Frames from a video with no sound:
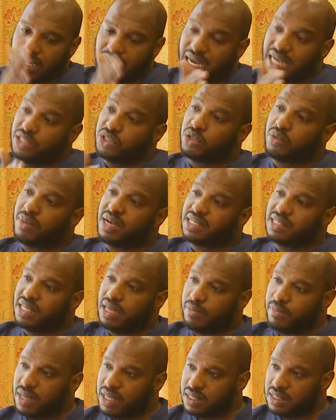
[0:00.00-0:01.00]
customize
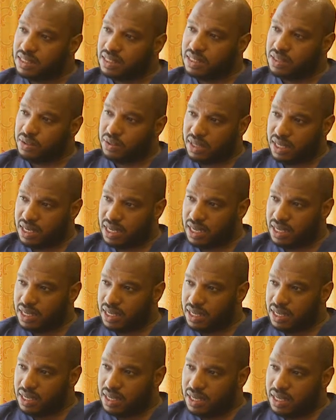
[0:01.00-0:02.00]
their meals through the day
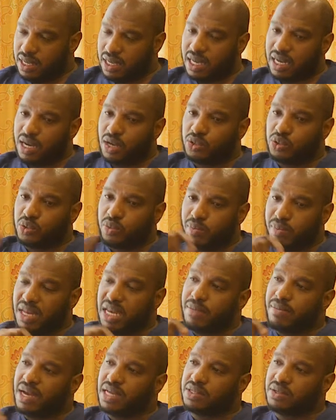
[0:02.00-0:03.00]
and how to
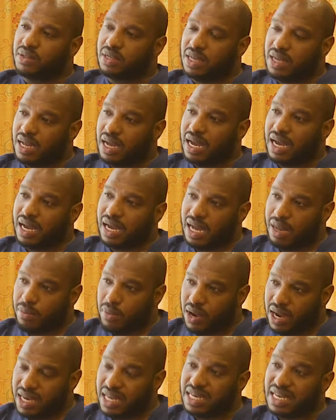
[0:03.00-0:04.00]
minimize on
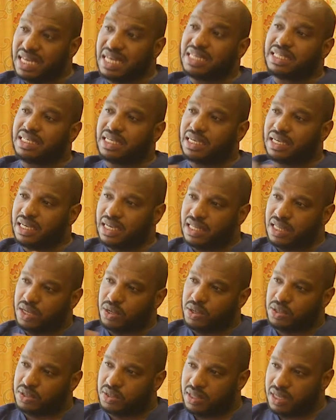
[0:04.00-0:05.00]
carbohydrate intake in the
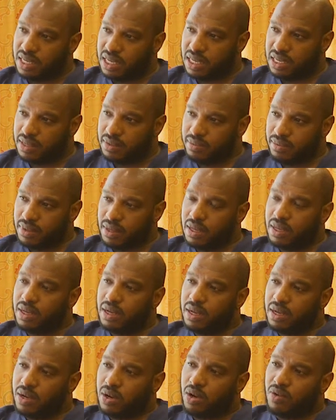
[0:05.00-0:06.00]
course of the day.
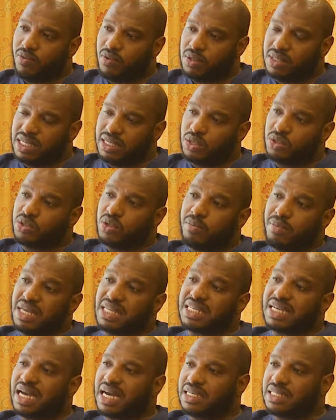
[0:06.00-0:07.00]
Of course, that also
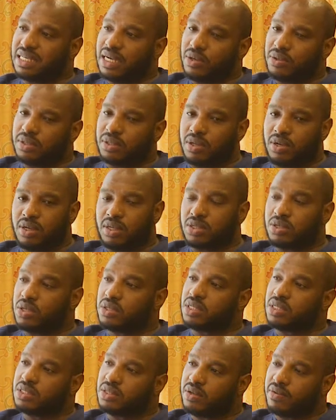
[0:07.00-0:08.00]
means cutting out all
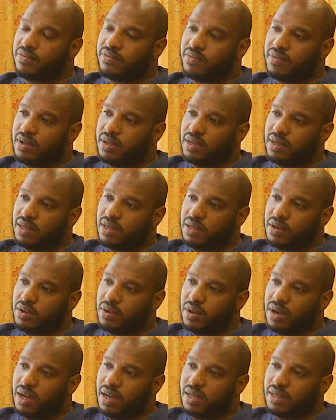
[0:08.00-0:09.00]
sources of
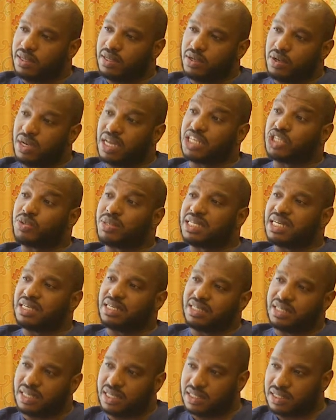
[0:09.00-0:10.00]
like
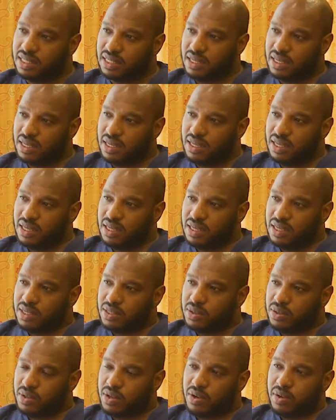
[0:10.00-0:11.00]
sweetened drinks.
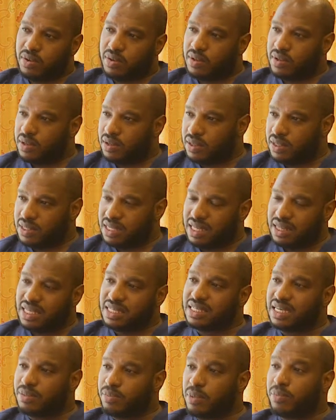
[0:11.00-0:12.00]
So, these are
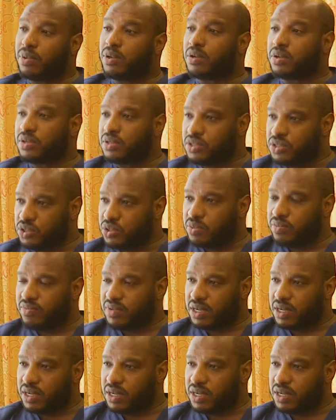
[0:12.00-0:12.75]
things that people consume